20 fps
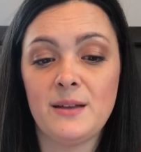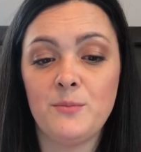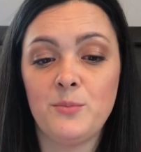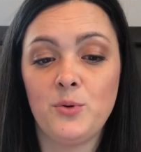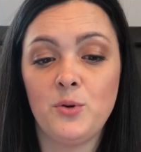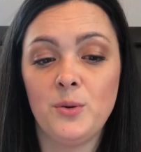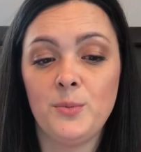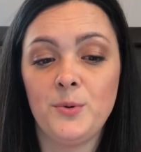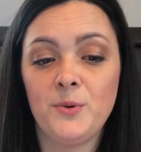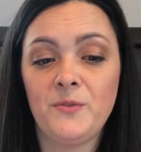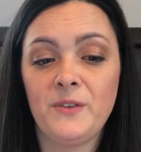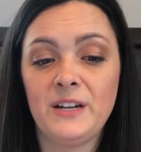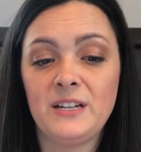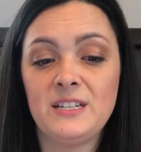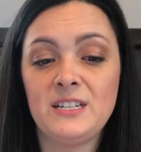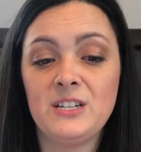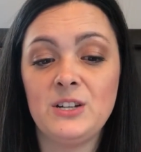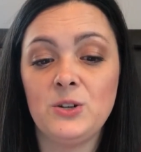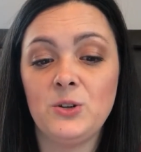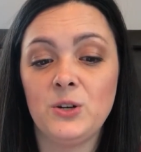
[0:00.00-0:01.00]
and pore
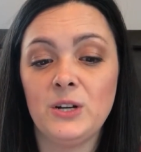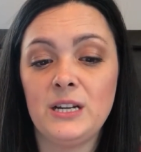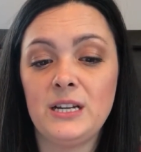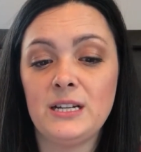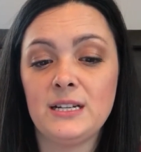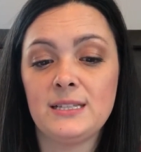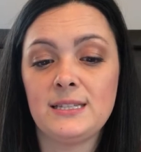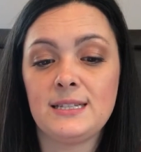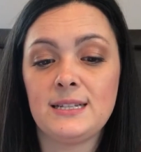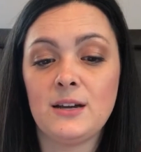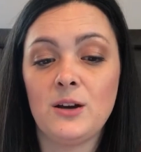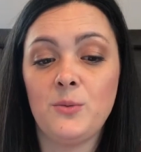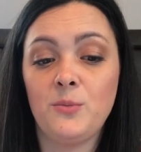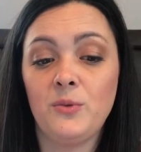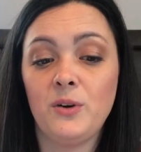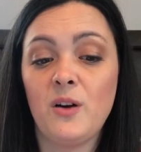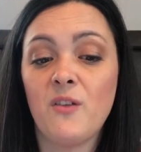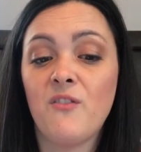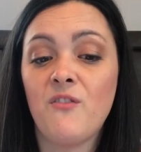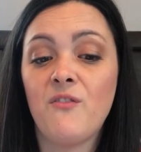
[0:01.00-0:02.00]
perfecting ingredients to
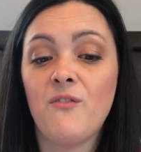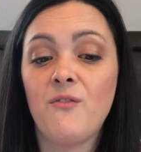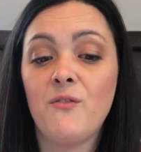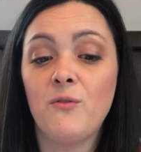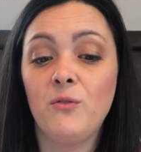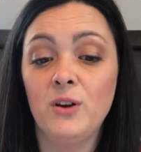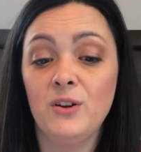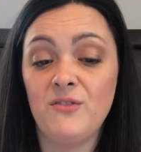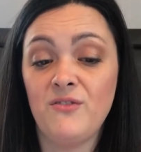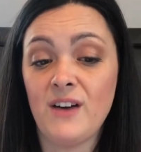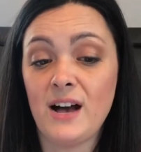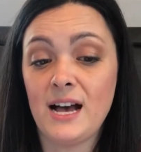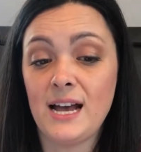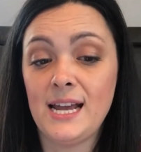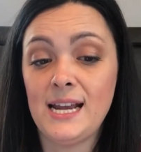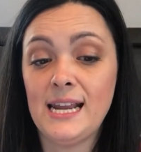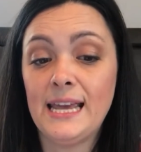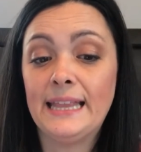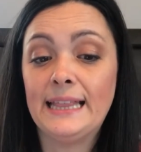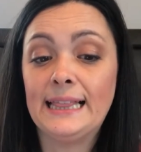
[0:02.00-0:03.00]
help re
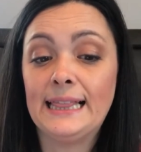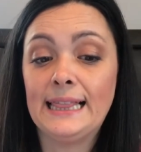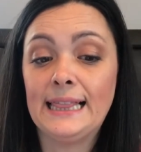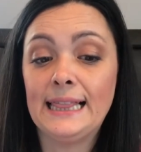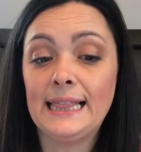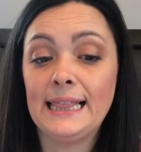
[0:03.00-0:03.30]
refine and